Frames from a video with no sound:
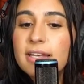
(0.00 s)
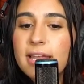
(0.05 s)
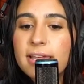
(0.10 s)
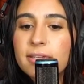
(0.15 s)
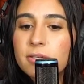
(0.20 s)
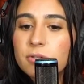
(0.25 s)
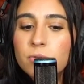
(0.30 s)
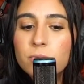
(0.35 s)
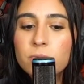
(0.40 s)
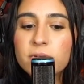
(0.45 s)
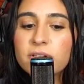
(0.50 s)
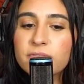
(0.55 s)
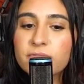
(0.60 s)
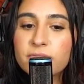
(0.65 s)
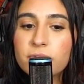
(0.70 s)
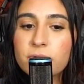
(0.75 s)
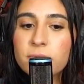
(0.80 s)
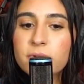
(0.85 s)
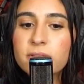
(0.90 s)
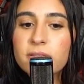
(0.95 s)
of like you don't want to
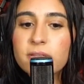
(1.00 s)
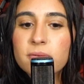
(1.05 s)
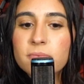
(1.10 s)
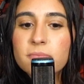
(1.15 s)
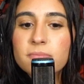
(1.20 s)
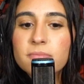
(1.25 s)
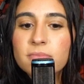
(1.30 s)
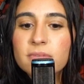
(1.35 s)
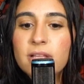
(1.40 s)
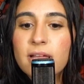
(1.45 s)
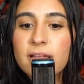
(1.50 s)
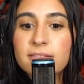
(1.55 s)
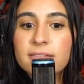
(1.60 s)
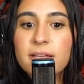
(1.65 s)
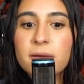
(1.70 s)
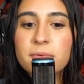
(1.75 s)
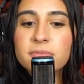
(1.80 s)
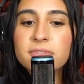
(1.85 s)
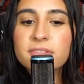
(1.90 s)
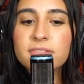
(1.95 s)
fuck with him. Right. Like
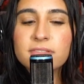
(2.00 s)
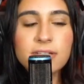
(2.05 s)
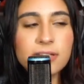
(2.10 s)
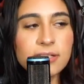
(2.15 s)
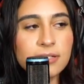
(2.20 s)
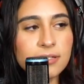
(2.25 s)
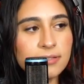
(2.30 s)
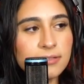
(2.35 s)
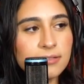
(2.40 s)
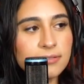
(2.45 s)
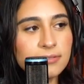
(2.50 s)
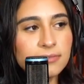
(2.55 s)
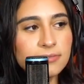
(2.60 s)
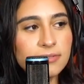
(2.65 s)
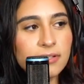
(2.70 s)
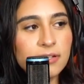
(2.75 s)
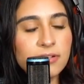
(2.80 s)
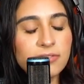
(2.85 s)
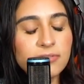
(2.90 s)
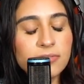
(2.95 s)
that was the second
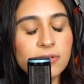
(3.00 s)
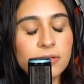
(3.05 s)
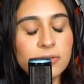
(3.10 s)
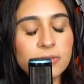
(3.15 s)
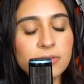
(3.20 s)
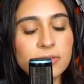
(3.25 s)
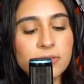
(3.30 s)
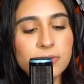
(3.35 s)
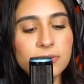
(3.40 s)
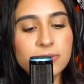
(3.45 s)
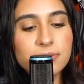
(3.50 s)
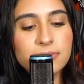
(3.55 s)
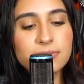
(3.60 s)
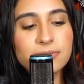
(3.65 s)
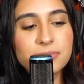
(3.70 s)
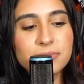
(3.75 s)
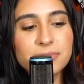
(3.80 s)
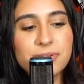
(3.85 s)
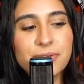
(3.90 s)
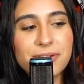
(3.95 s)
that I felt. You know,
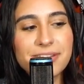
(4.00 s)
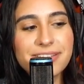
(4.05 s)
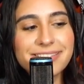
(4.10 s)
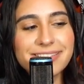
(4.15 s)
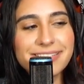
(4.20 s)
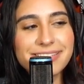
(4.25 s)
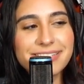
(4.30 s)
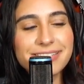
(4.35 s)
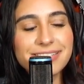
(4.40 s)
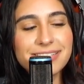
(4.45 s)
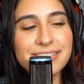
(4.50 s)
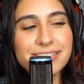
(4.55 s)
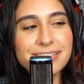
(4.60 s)
it was crazy.